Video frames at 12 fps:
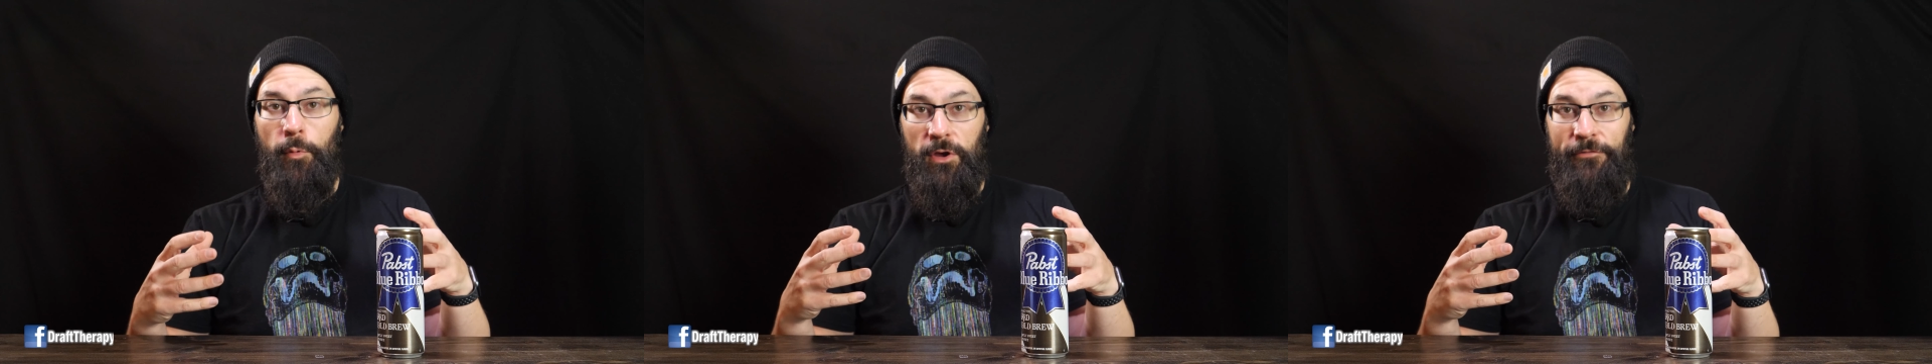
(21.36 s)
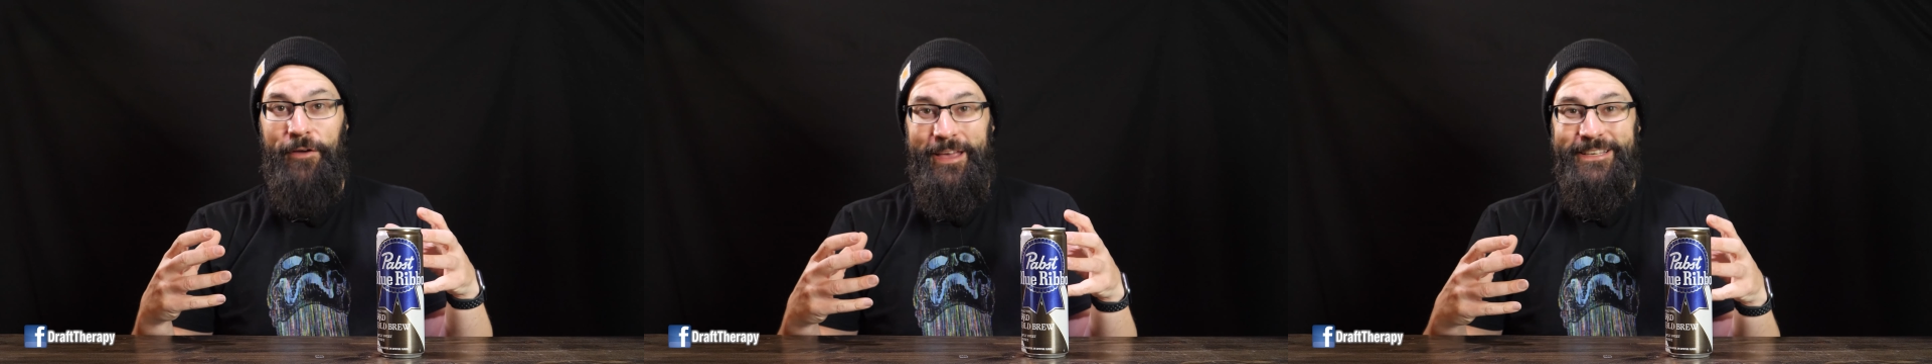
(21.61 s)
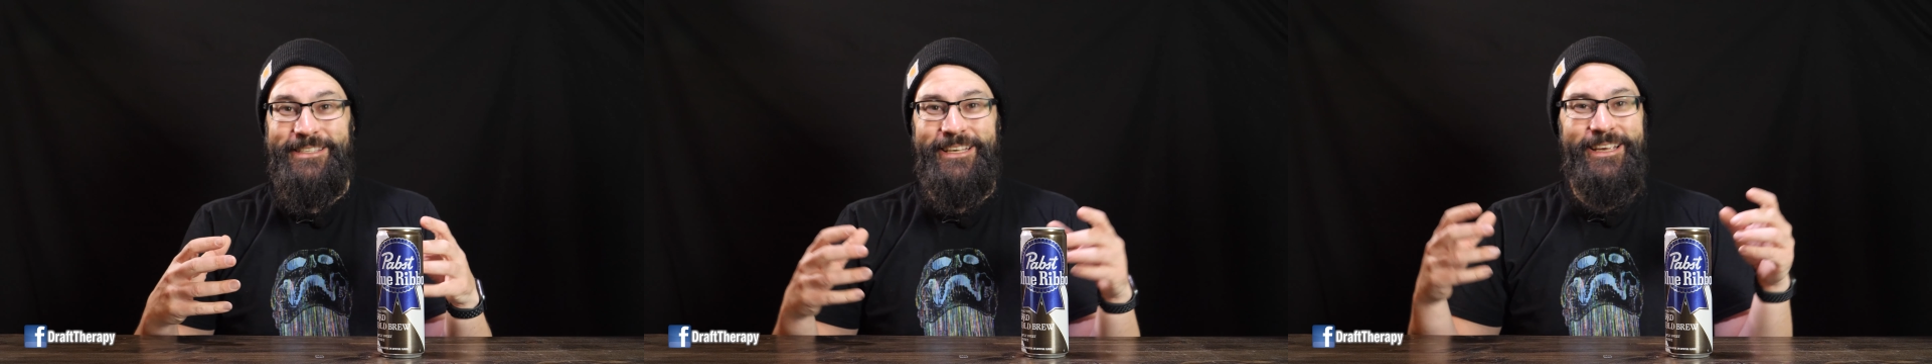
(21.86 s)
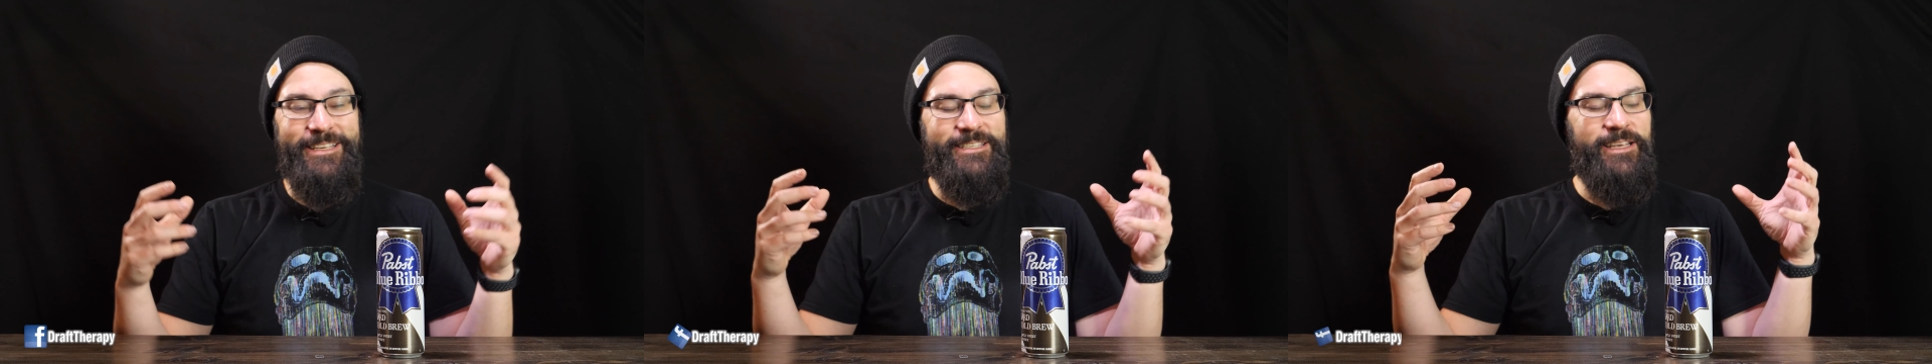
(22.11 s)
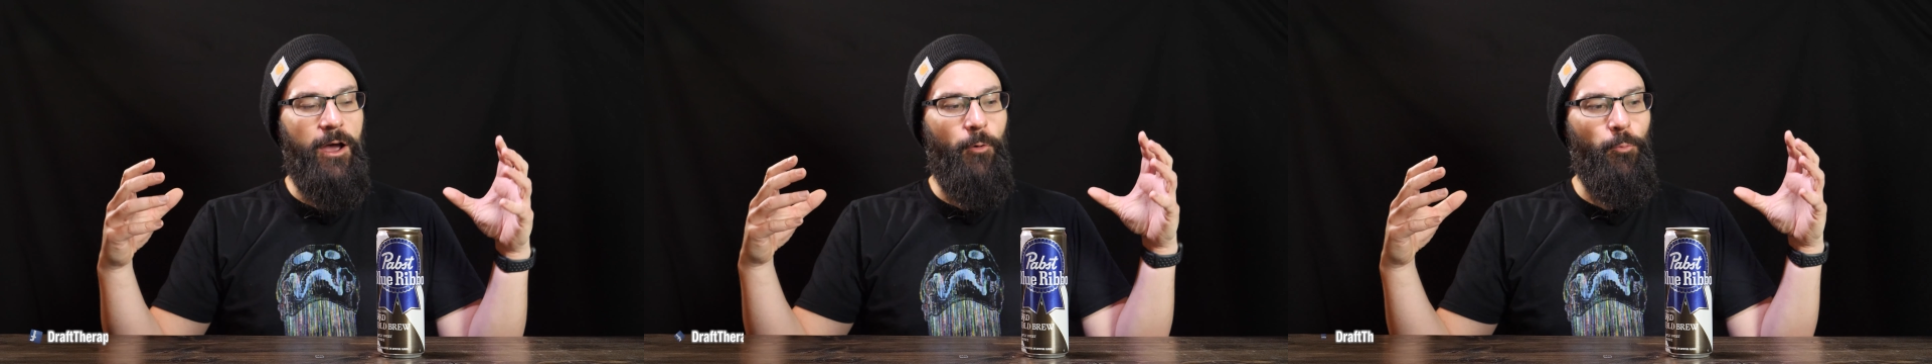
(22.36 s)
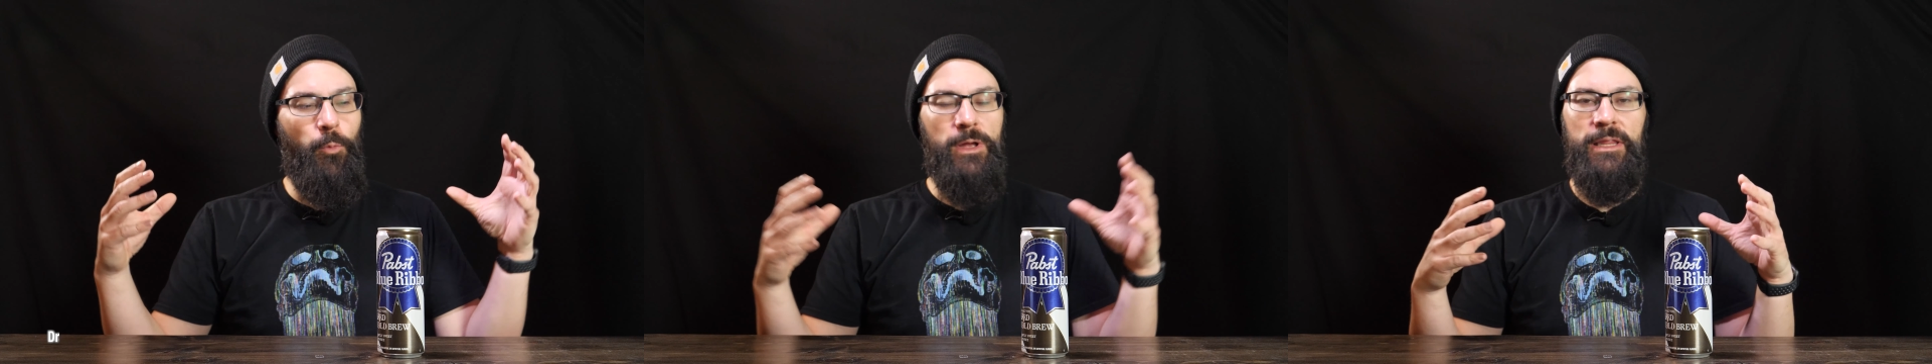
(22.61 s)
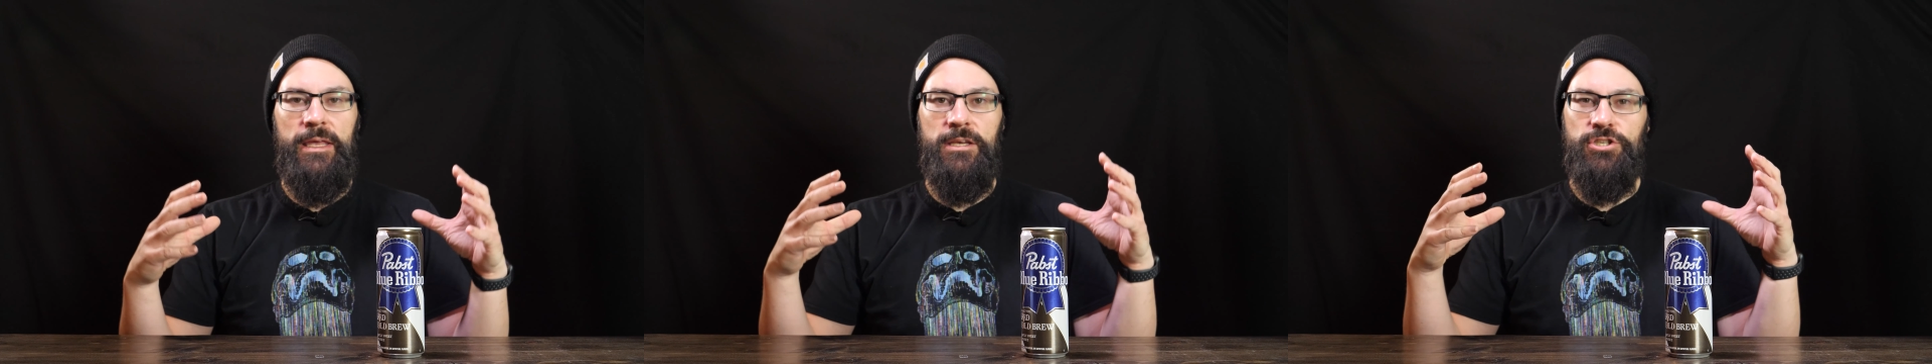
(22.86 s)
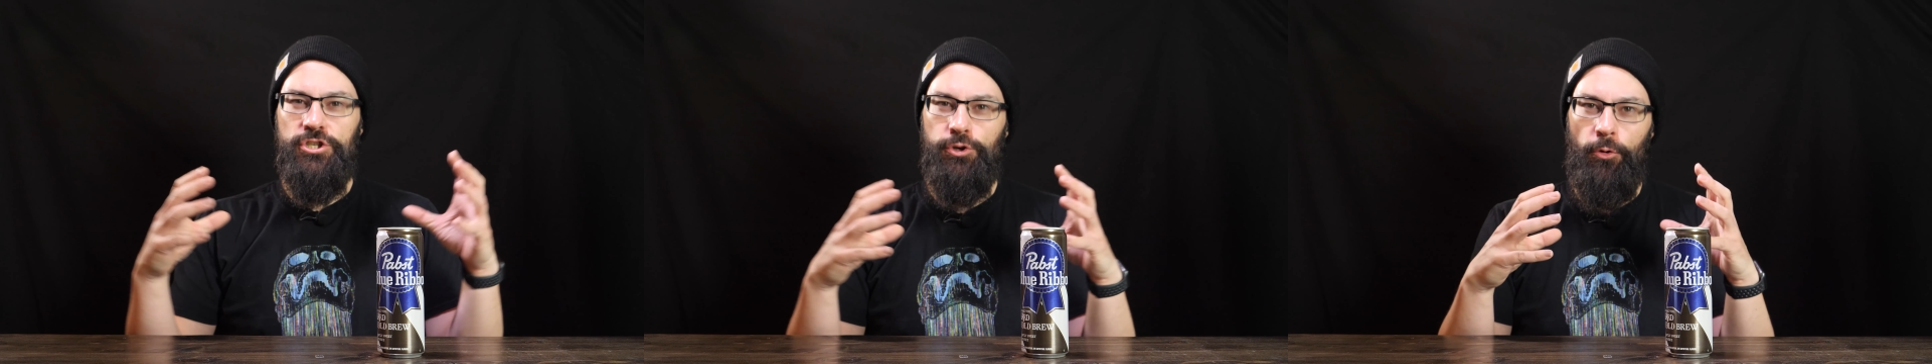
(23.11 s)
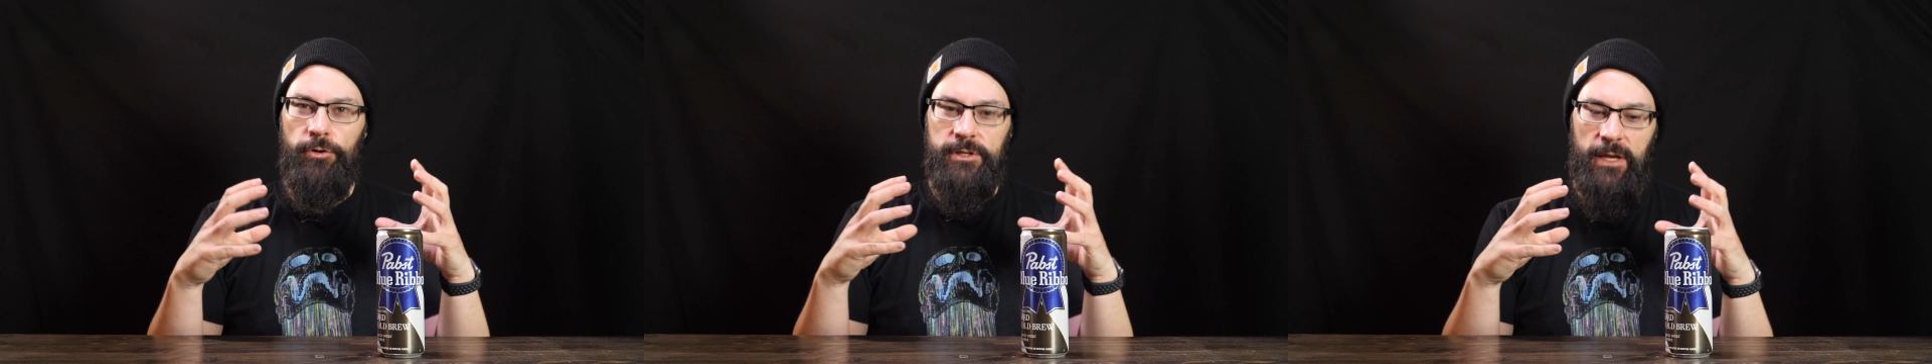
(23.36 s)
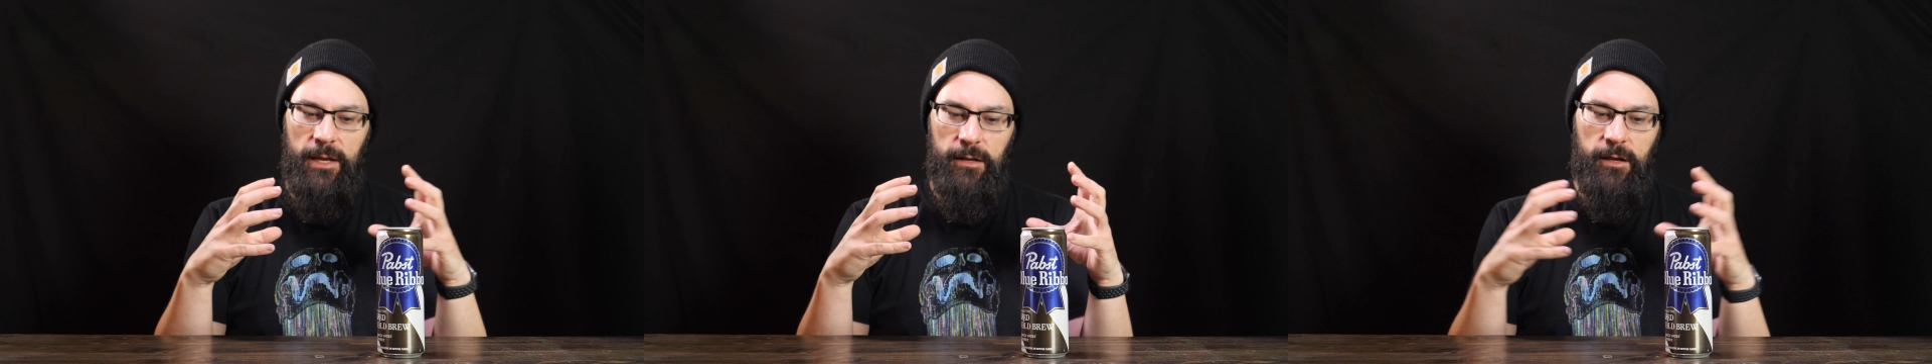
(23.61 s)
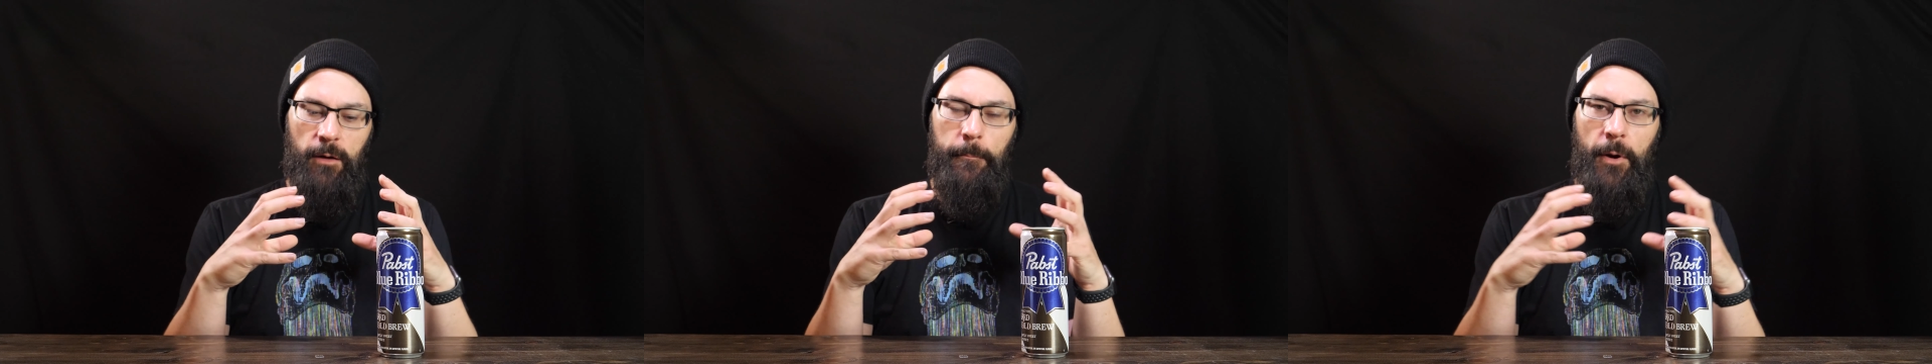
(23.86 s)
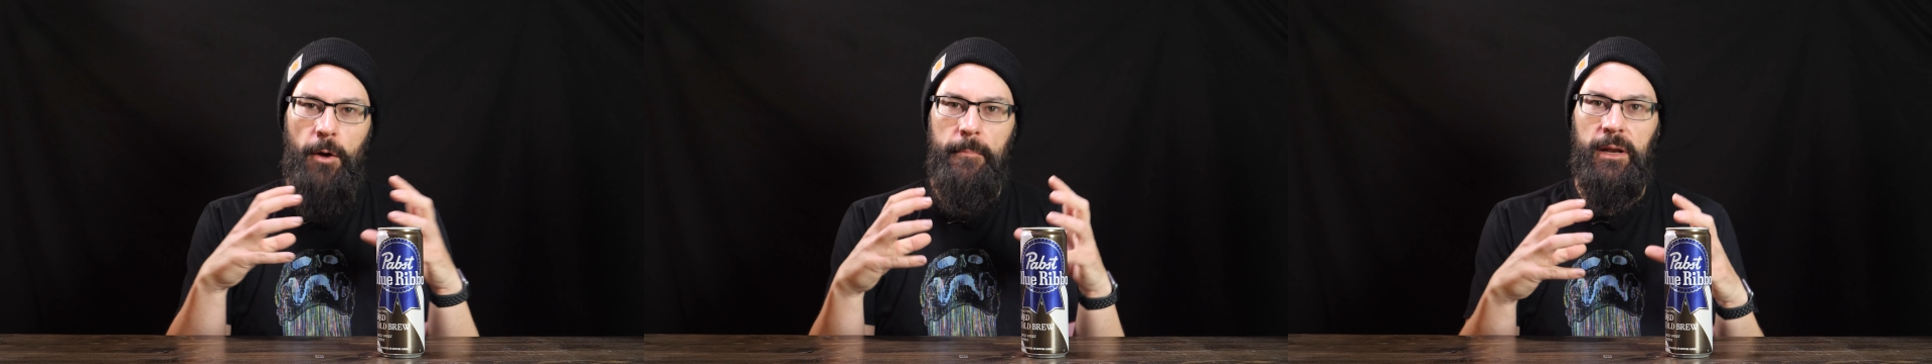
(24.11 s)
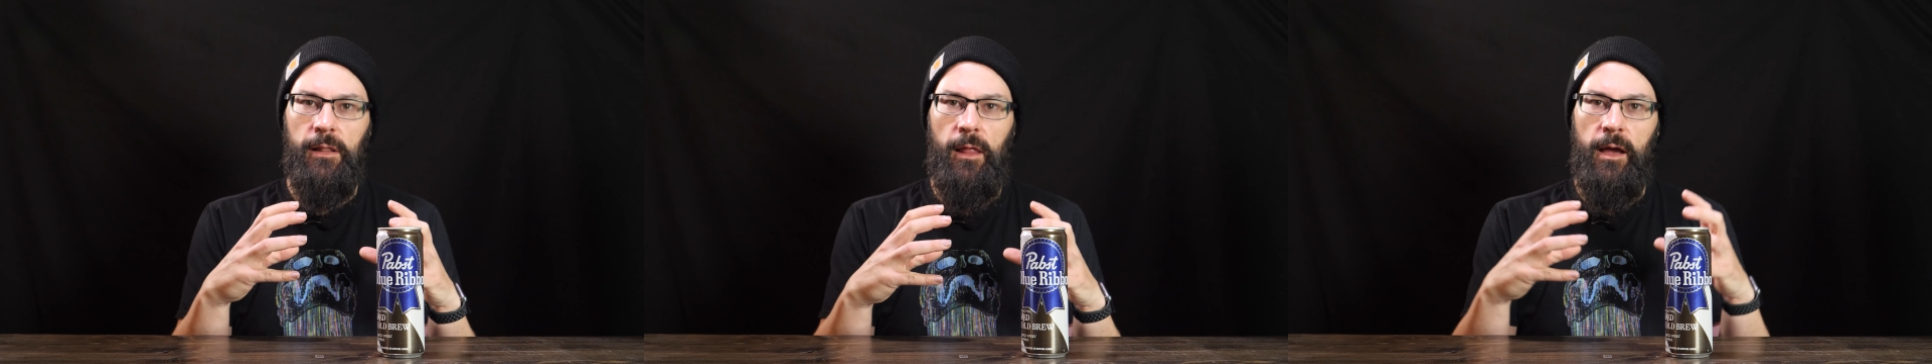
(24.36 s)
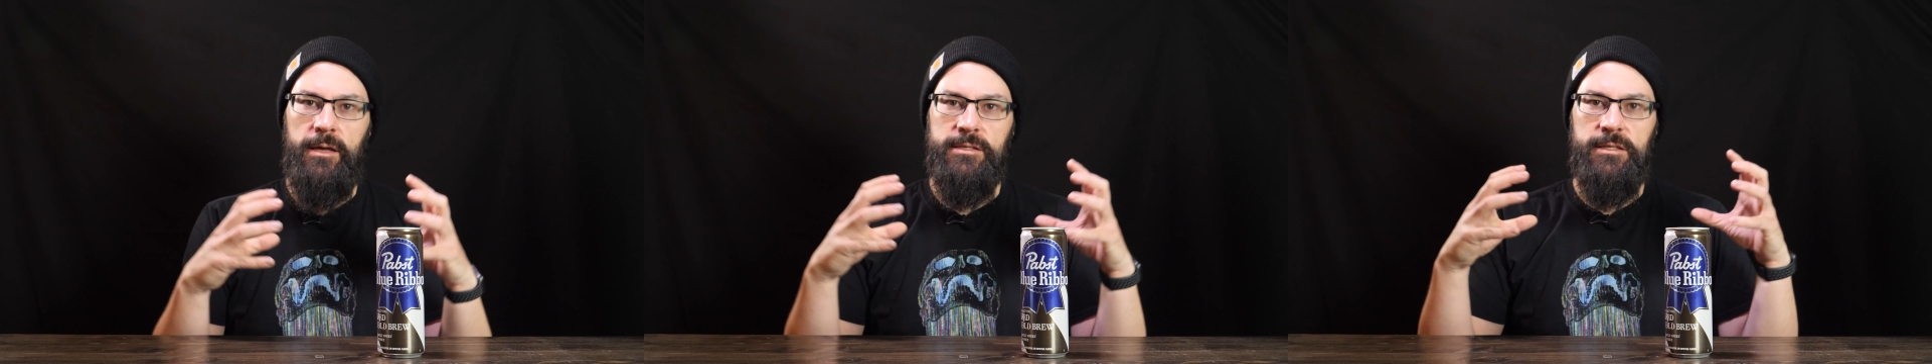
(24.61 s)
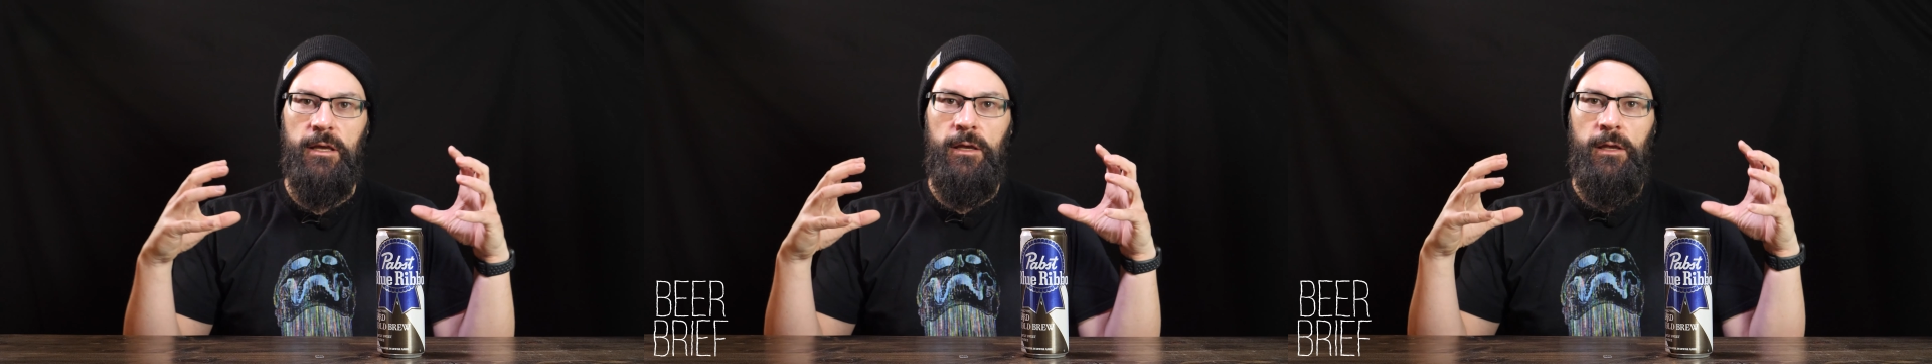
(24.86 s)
brief is, is a really short kind of compartmentalized